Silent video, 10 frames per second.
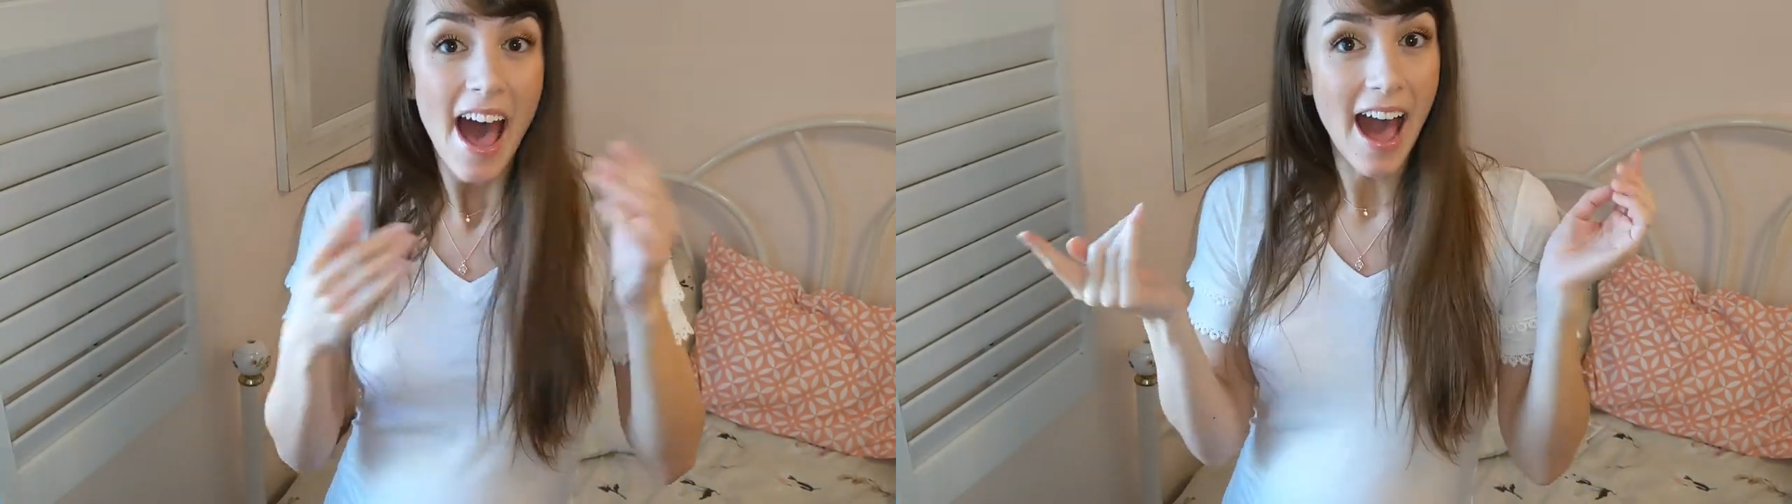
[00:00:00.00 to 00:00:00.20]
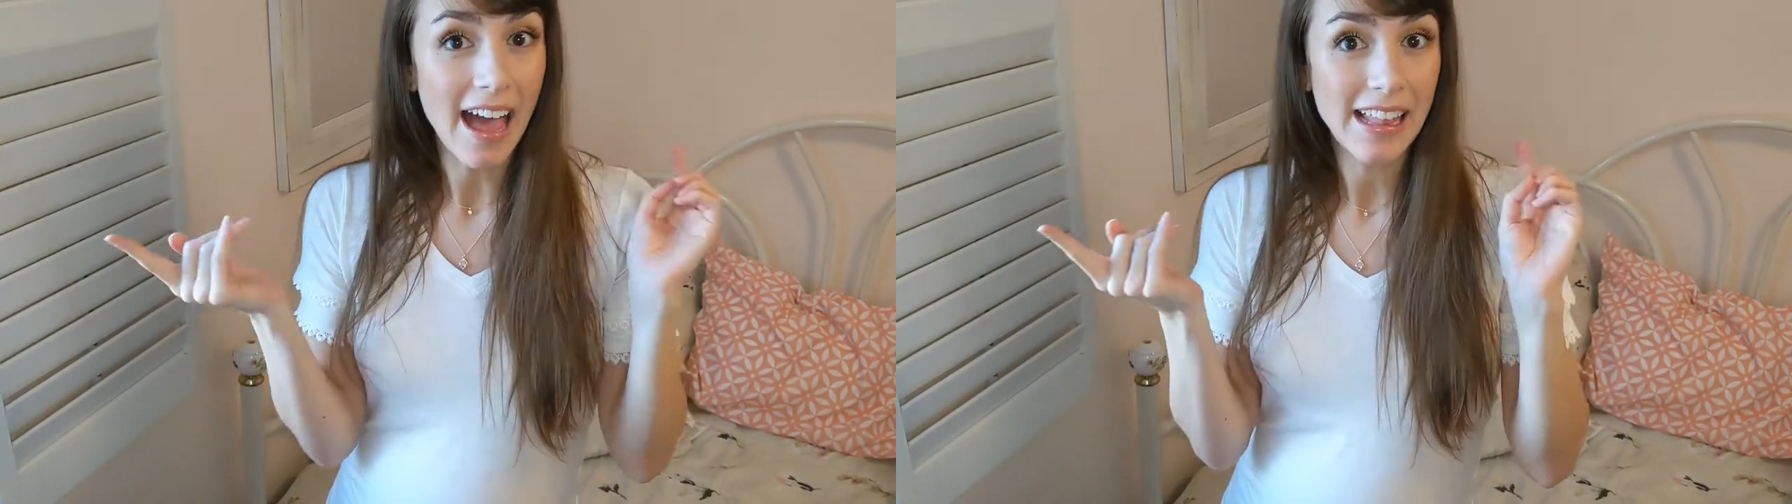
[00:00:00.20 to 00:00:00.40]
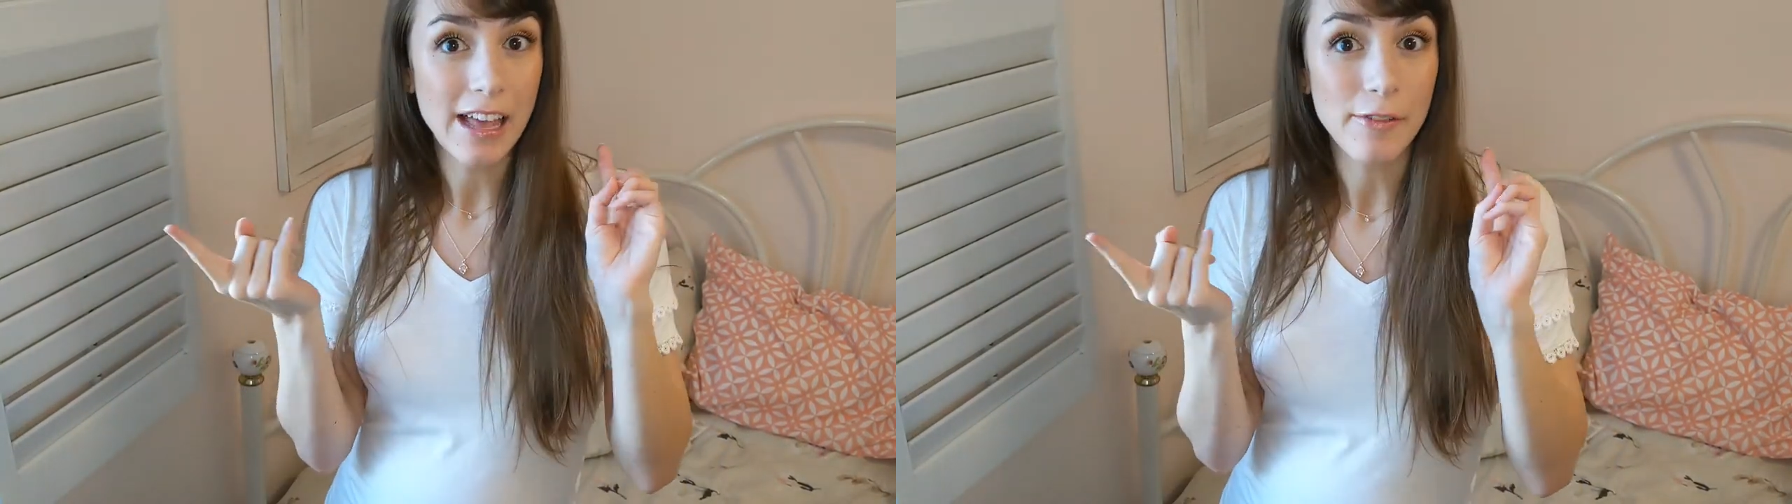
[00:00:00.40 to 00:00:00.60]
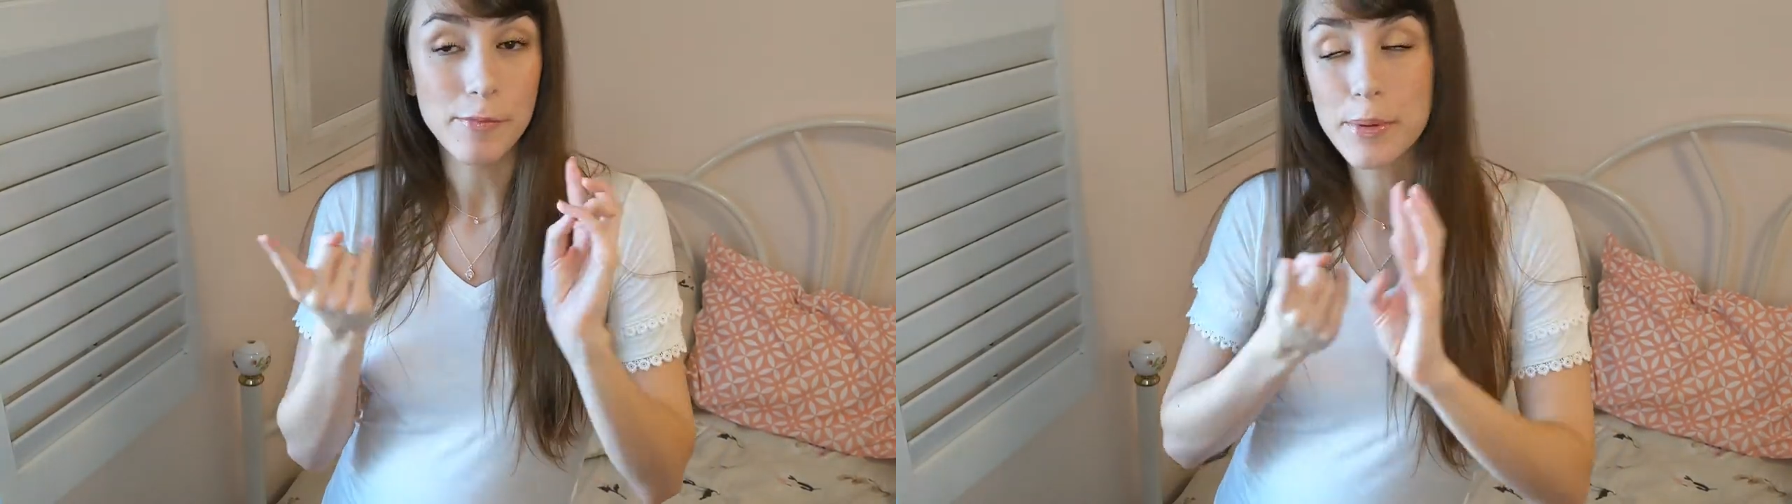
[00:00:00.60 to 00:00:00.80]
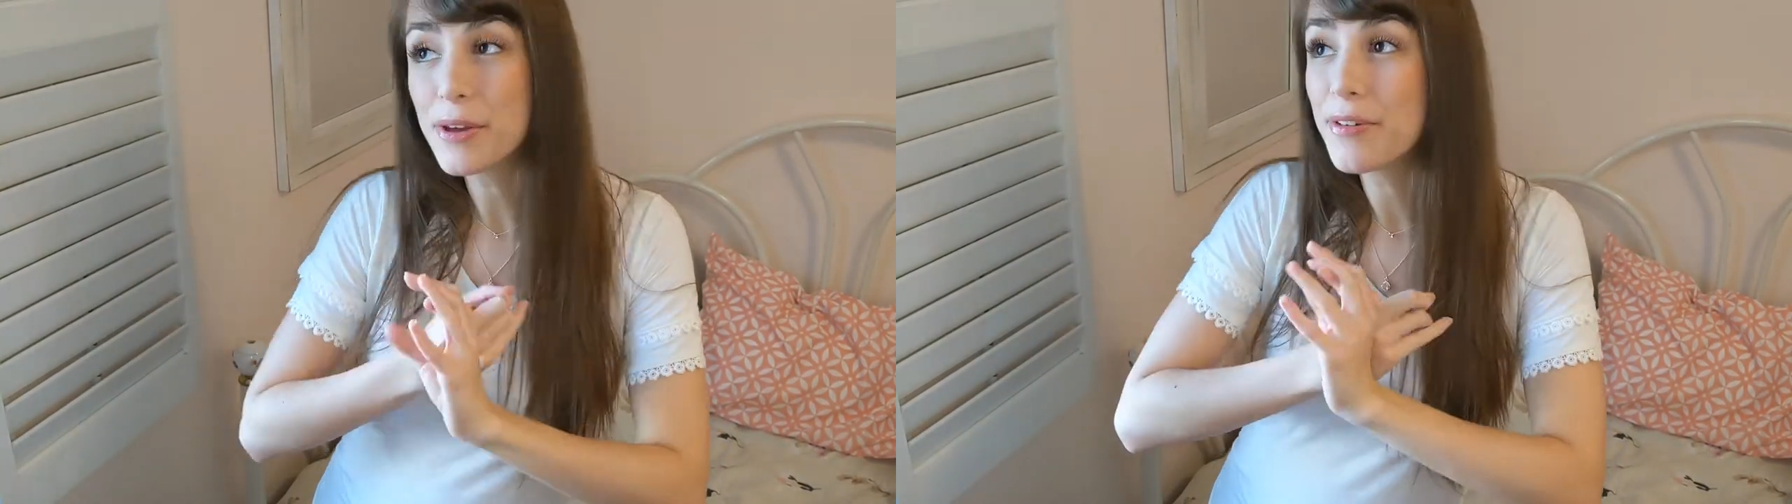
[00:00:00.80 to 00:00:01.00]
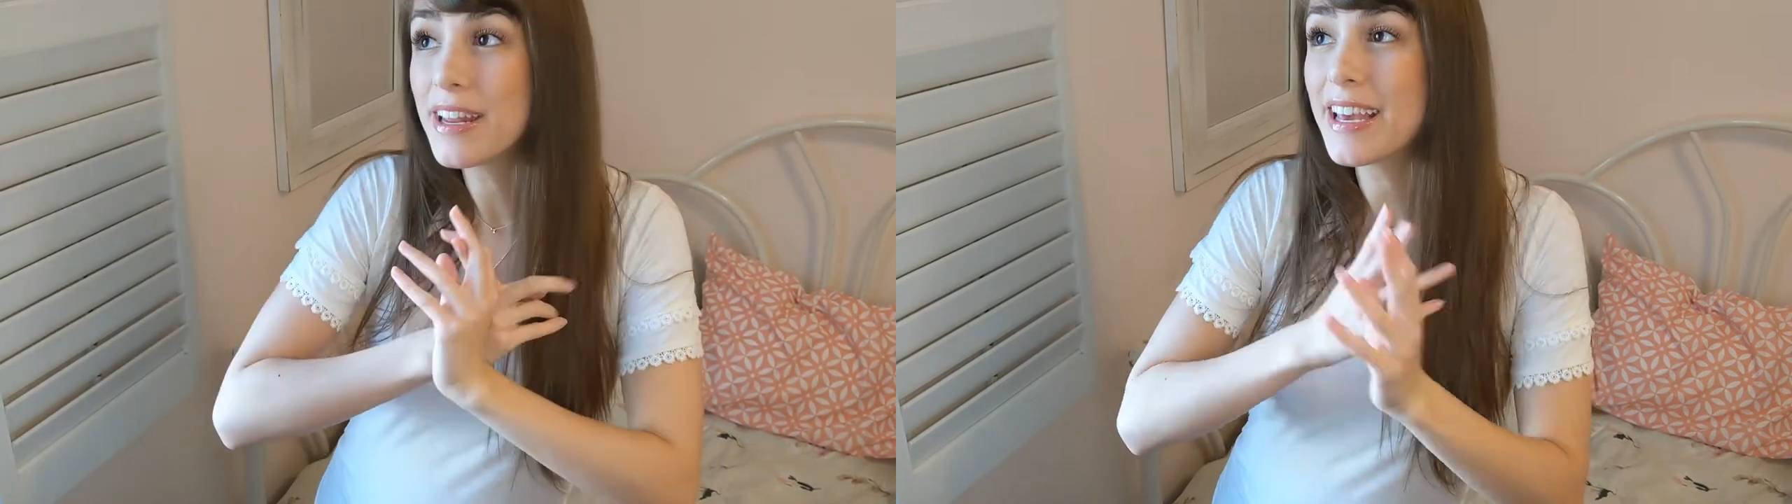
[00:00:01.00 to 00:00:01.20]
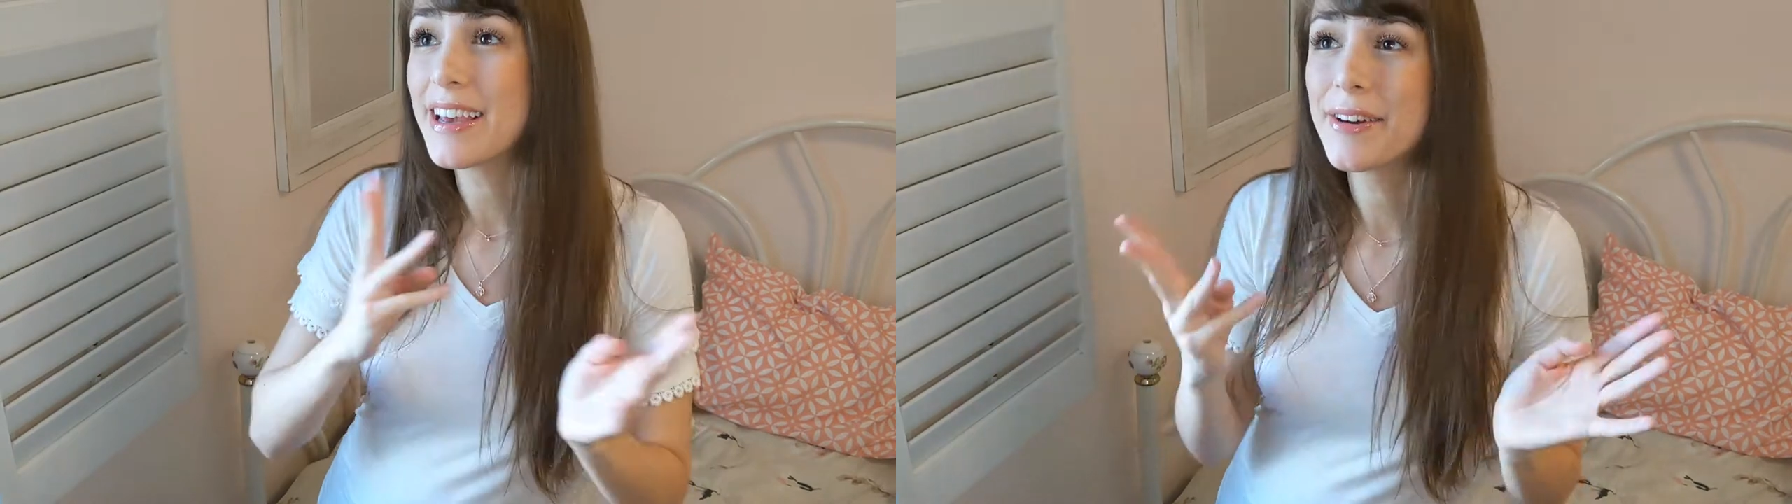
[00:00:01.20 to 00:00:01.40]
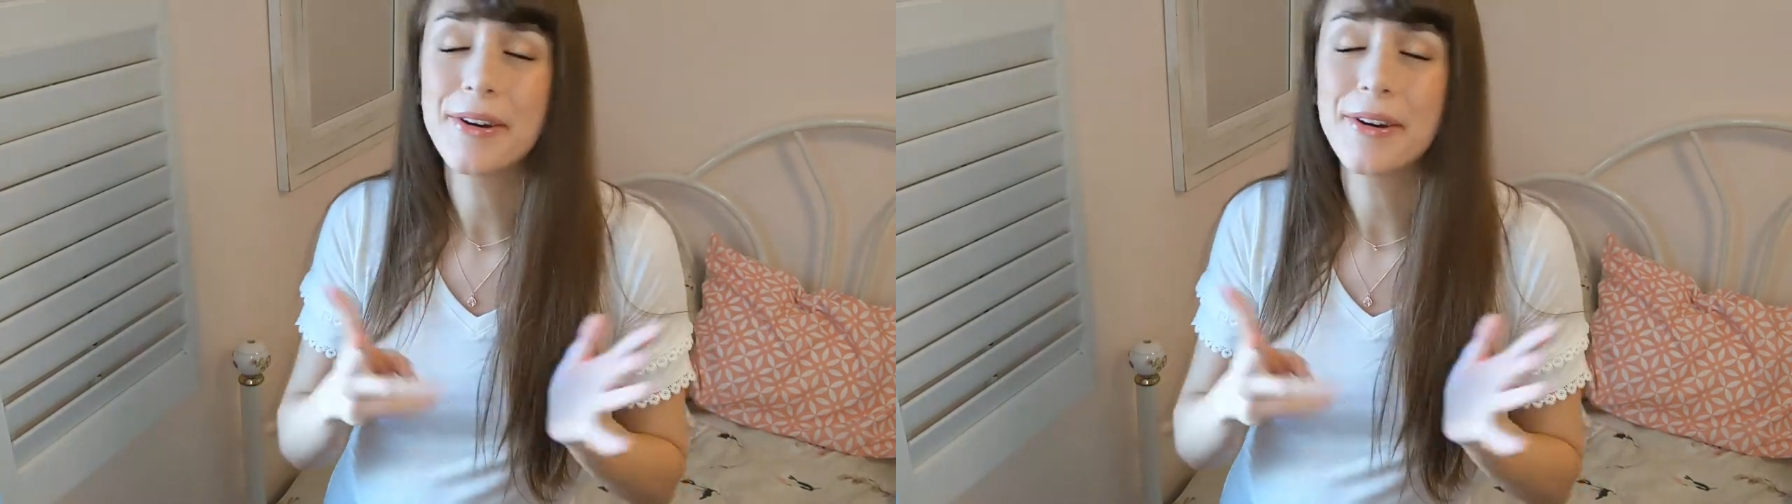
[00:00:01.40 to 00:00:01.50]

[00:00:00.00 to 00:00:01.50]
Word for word: I love beauty,